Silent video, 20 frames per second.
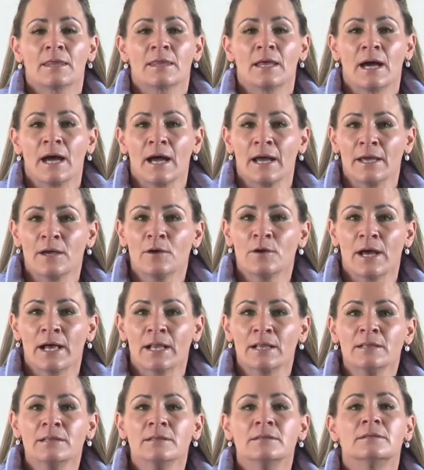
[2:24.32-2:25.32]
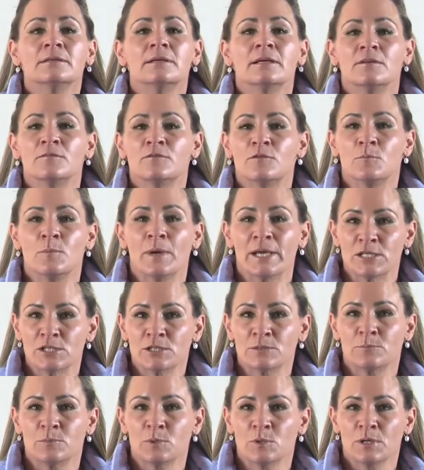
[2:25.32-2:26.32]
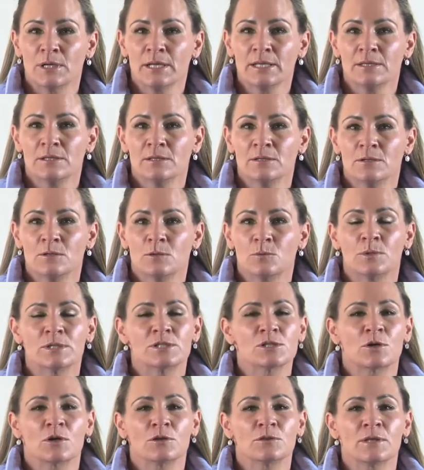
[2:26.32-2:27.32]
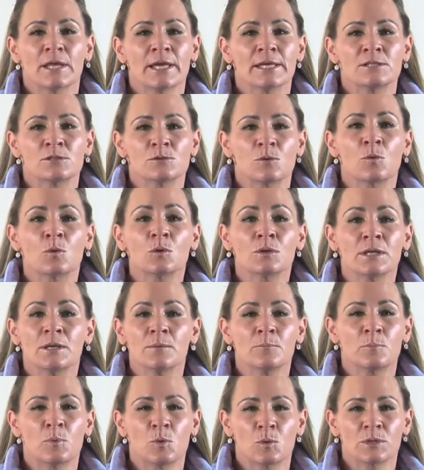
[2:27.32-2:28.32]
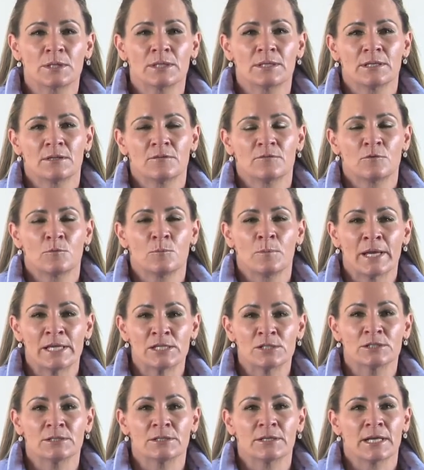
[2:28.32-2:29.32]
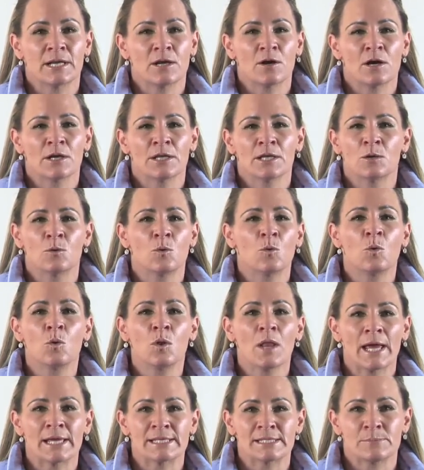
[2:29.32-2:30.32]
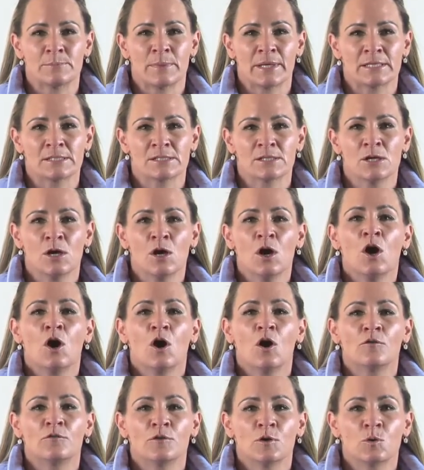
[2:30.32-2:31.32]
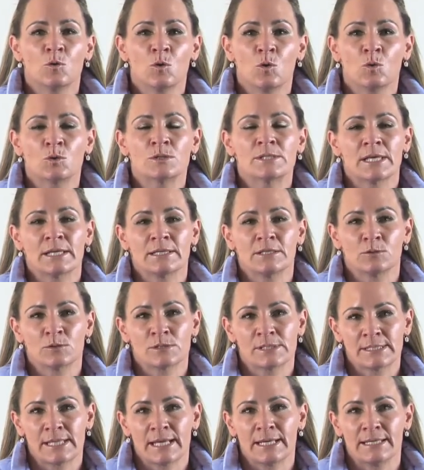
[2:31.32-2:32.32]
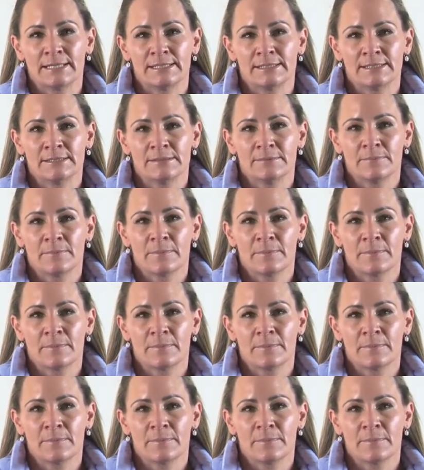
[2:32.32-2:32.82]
The IOL information booklet, which contains all the important information regarding all aspects of your course and your studies.